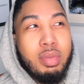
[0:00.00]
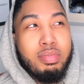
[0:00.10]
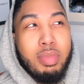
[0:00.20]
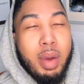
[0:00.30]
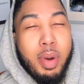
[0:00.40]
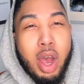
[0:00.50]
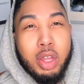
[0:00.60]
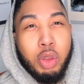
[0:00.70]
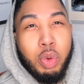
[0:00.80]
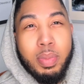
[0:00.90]

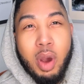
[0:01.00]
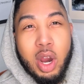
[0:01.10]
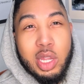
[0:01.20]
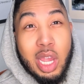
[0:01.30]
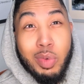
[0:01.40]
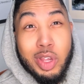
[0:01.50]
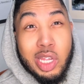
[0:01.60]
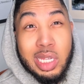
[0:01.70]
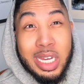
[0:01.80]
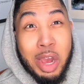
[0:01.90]
upon 3 parts that we
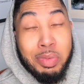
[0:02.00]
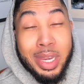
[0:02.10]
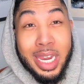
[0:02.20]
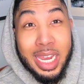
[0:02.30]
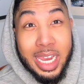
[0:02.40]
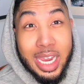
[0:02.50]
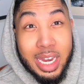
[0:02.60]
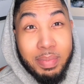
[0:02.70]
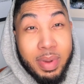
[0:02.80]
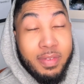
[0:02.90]
just don't
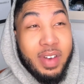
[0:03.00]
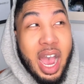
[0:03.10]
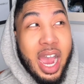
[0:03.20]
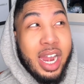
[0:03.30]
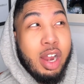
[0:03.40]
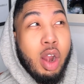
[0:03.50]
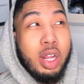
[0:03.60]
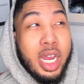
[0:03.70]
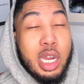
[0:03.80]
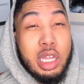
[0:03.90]
need. But fine, I know the
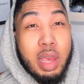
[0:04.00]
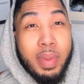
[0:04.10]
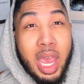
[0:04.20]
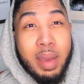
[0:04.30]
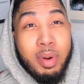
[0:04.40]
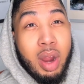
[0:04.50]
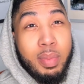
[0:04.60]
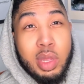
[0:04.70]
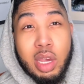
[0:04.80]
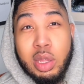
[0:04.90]
ladies get paid per
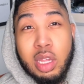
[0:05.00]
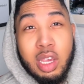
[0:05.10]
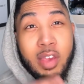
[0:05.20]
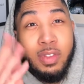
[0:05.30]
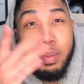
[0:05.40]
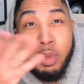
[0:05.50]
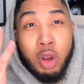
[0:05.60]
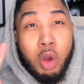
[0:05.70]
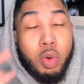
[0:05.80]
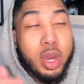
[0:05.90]
episode, so give them their
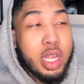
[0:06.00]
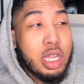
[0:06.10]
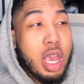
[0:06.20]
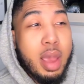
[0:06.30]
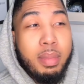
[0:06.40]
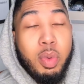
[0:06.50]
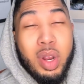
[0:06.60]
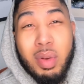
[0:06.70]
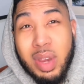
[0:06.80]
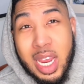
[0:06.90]
coins, but we
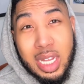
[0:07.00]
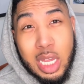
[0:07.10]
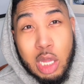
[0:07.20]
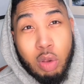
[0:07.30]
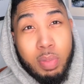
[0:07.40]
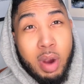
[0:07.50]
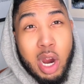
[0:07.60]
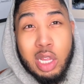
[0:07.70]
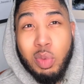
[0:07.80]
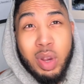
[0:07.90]
don't need these 3
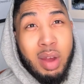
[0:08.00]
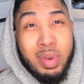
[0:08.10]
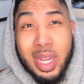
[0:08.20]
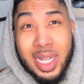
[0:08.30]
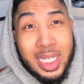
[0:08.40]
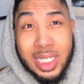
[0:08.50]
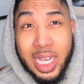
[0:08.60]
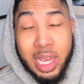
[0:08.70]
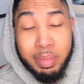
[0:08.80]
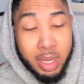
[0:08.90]
parts, and we don't need this
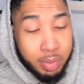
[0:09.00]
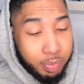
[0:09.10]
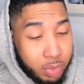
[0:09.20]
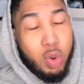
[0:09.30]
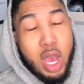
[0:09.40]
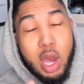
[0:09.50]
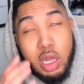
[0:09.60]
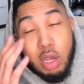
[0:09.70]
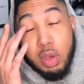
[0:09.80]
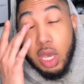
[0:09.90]
segment. We
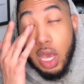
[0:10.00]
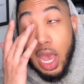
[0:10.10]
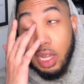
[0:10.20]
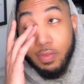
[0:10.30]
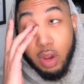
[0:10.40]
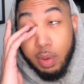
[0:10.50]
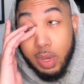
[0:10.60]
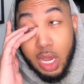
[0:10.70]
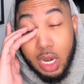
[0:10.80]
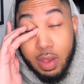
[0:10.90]
also get, at the very
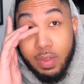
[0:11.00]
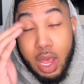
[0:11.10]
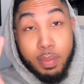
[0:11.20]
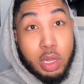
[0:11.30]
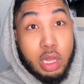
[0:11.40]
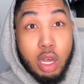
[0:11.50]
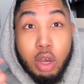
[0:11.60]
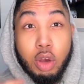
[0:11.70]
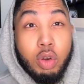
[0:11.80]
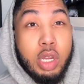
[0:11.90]
beginning of the
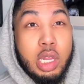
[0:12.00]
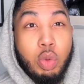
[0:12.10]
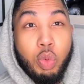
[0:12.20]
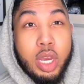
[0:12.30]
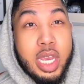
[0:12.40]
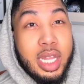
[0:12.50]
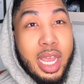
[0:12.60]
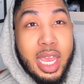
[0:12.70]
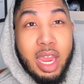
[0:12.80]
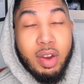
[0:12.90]
episode, this read
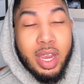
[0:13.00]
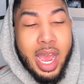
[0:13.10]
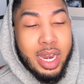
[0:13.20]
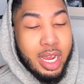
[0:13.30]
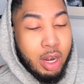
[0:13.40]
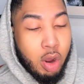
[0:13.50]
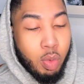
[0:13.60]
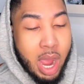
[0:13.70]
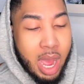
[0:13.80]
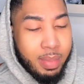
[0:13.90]
that Karen got in on
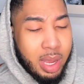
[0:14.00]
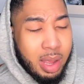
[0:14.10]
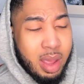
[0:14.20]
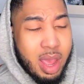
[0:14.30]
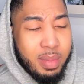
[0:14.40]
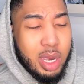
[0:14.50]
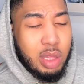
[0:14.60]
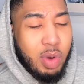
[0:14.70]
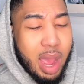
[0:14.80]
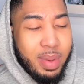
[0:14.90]
Robyn,
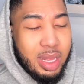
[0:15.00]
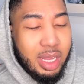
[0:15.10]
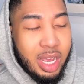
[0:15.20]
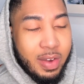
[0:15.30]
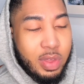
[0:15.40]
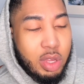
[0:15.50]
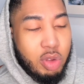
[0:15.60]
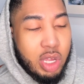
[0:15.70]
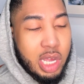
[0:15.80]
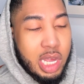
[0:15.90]
because Robyn loves to
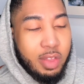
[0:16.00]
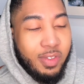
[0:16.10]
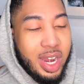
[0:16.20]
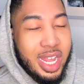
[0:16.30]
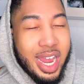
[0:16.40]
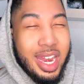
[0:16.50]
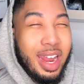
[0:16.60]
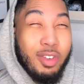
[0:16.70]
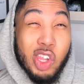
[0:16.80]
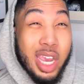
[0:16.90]
just, it's funny that it
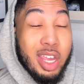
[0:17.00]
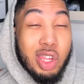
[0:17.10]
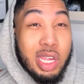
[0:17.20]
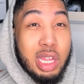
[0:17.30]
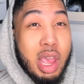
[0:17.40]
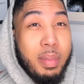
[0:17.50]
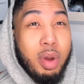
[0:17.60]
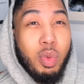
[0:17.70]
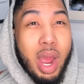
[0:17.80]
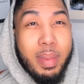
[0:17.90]
never changes,
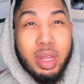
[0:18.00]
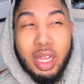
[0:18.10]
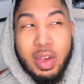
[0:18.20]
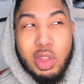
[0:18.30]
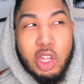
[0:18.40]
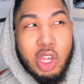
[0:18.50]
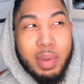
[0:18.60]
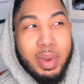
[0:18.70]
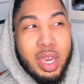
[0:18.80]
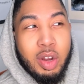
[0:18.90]
but Robyn loves to
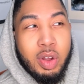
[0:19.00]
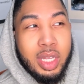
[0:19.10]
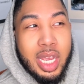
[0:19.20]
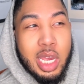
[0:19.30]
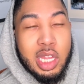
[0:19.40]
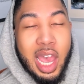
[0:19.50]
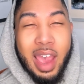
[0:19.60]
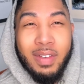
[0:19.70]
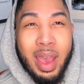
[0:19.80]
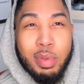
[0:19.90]
jump in on things that
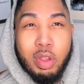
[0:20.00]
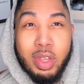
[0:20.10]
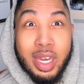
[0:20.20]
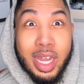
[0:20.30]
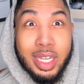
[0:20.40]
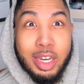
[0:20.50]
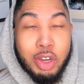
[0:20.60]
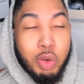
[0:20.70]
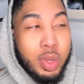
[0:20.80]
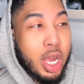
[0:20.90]
have absolutely nothing to
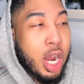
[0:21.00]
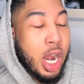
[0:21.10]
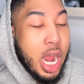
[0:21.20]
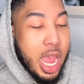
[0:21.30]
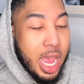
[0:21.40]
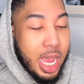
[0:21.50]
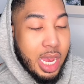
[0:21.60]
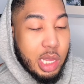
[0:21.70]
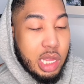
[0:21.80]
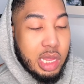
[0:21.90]
do with her.
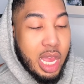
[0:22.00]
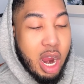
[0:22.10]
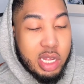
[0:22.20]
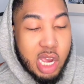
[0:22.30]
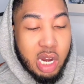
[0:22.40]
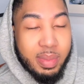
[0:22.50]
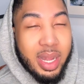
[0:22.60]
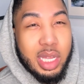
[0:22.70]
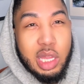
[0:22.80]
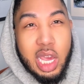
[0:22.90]
And since they are talking
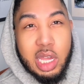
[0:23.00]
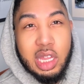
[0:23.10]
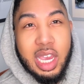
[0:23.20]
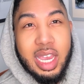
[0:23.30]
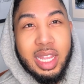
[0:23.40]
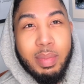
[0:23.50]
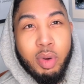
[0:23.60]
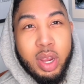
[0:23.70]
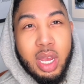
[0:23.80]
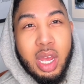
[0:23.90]
about the sex thing, they
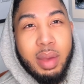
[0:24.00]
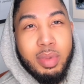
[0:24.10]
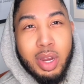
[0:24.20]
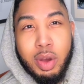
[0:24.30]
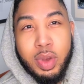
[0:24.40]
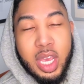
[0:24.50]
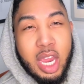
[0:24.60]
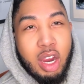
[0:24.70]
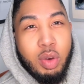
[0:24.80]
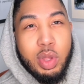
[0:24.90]
bring up, when
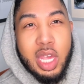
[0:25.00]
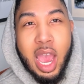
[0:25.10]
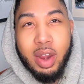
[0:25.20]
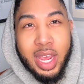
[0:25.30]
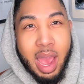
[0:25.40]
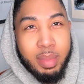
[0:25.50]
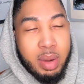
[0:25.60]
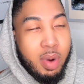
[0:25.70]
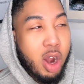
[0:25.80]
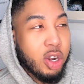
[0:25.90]
Karen was counting how many
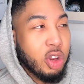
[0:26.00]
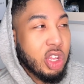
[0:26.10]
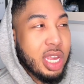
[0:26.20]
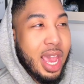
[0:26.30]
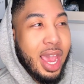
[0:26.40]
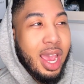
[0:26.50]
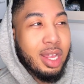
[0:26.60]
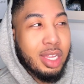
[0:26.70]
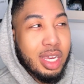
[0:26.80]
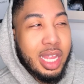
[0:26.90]
partners she
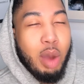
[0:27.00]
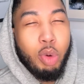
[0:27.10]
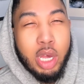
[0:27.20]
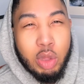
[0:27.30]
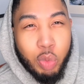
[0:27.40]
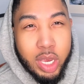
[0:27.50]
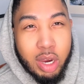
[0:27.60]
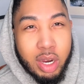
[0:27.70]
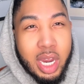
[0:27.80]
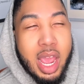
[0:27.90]
had. Look, that was
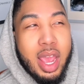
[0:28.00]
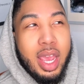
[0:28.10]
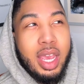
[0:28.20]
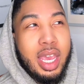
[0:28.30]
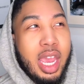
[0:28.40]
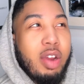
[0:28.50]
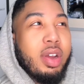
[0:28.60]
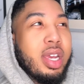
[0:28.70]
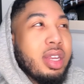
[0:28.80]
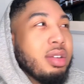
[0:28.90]
weird, and
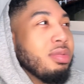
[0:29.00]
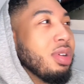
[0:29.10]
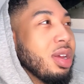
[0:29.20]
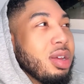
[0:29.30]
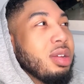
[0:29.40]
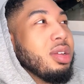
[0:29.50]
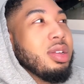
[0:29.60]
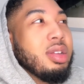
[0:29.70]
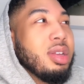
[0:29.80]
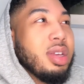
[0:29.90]
Karen
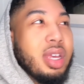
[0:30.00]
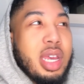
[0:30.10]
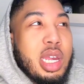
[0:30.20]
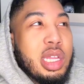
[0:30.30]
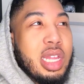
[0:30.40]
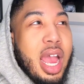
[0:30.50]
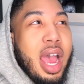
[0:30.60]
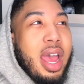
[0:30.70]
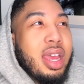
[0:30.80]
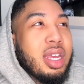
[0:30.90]
is
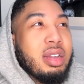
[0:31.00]
not